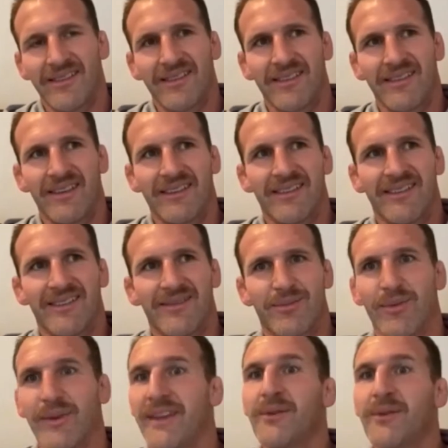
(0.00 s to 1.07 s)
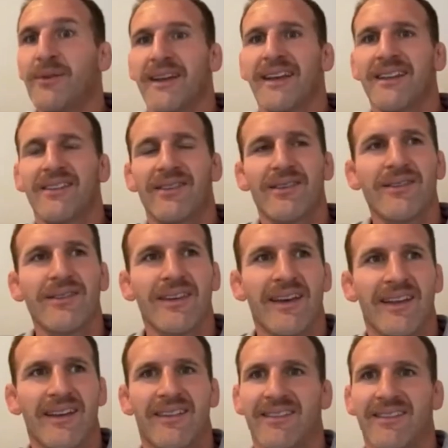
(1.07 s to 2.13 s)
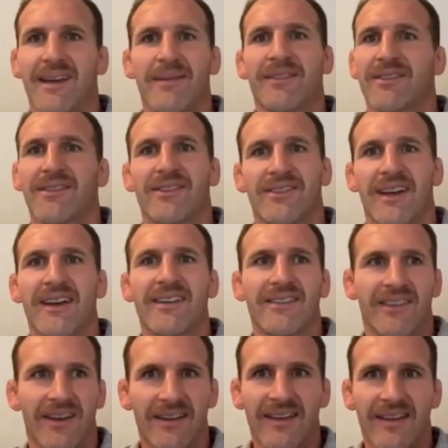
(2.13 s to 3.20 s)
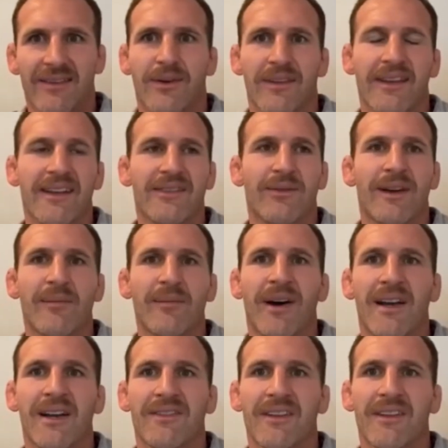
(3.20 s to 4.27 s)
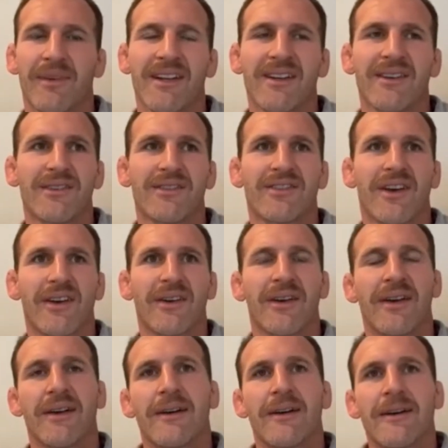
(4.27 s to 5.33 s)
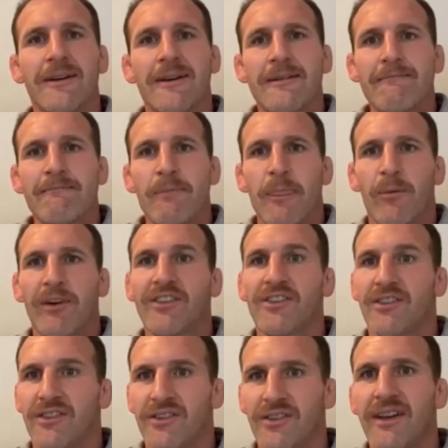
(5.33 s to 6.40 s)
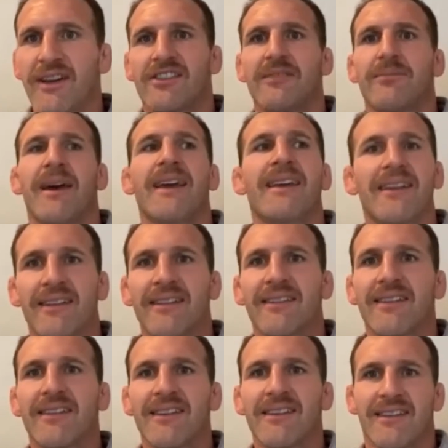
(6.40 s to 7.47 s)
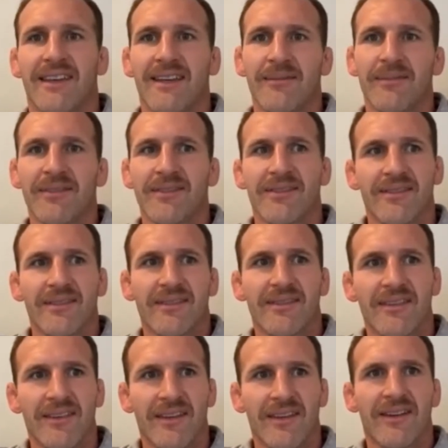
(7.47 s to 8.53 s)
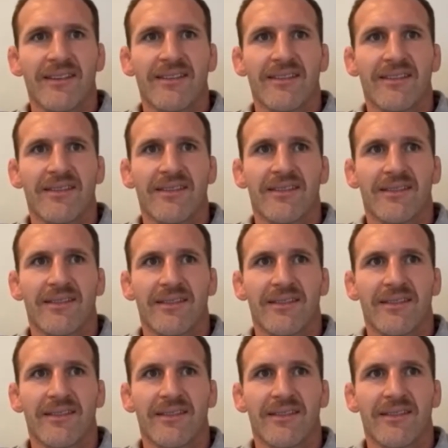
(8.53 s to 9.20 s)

that's where you want to get to. And same as Crusaders, that's one part of it. But then also, once you do actually make it into these teams, it's